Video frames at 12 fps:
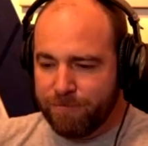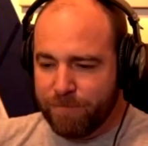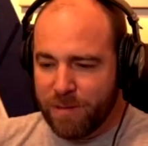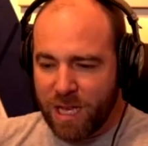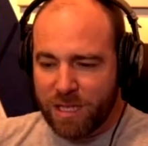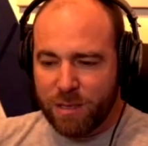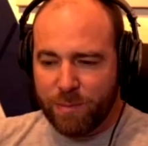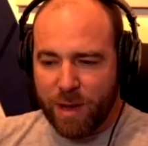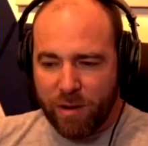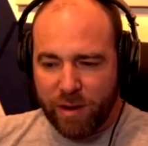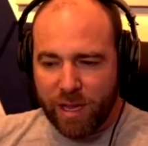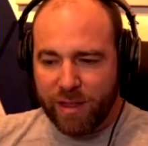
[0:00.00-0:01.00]
that's
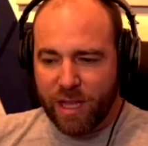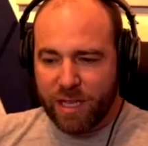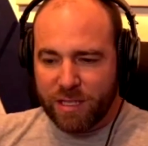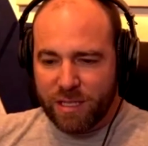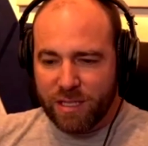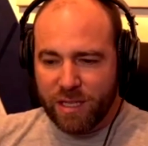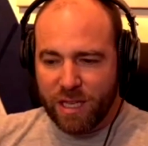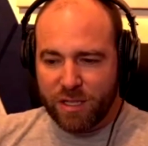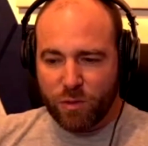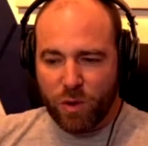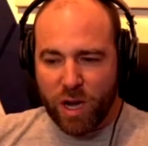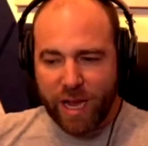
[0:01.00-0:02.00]
about it.
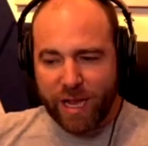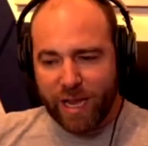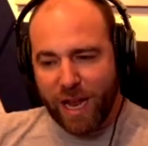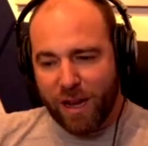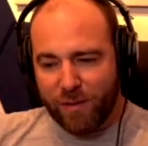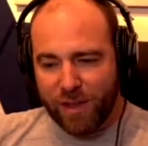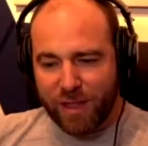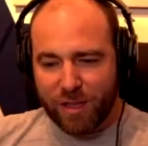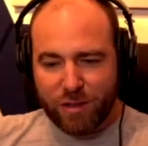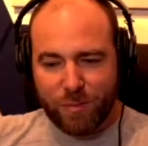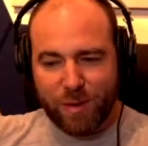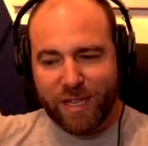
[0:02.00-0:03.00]
That's what I get out of it.
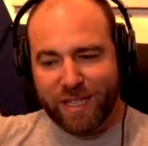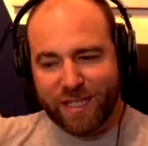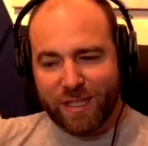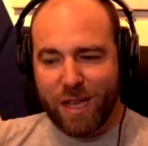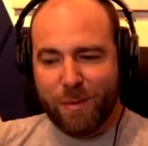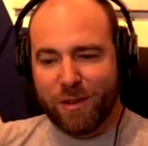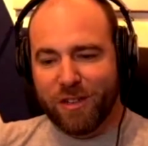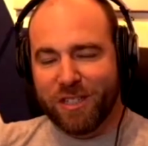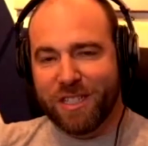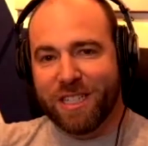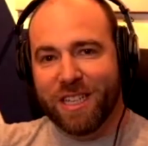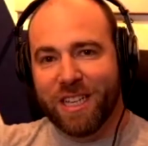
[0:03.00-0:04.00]
Those are my
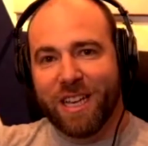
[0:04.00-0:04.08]
disclaimers.